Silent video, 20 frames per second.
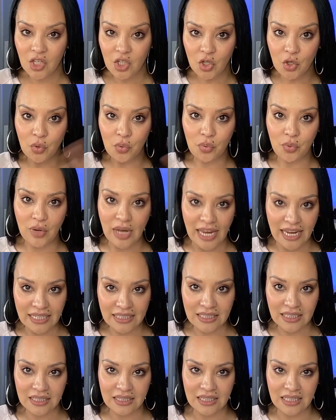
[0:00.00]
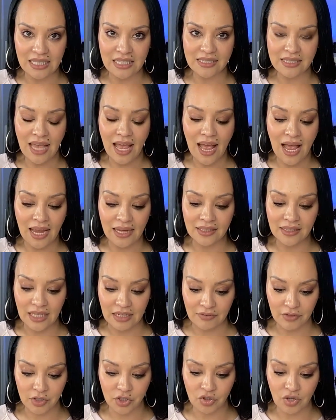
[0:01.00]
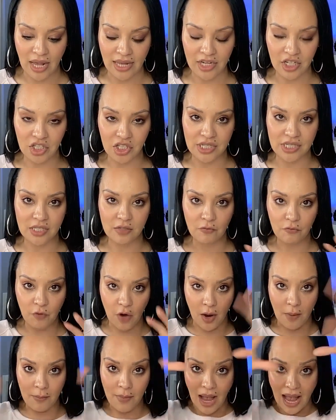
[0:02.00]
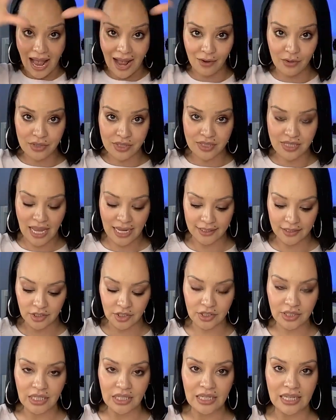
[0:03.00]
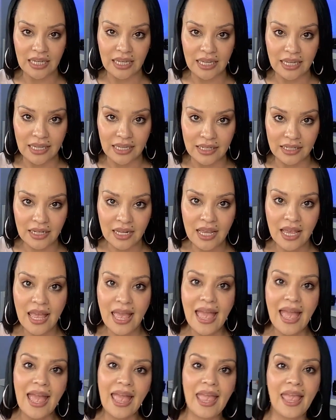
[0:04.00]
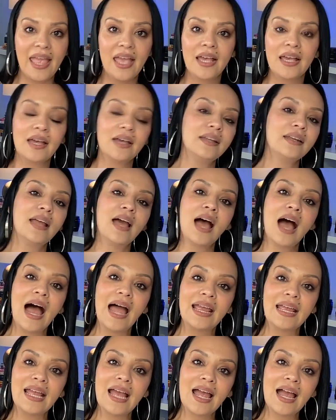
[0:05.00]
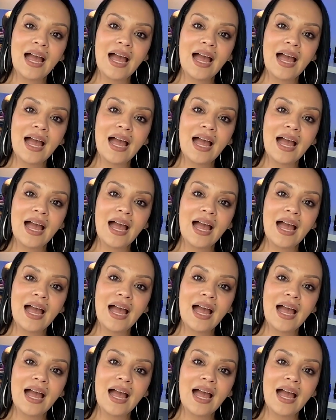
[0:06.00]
create these high level strategies from outside looking in and i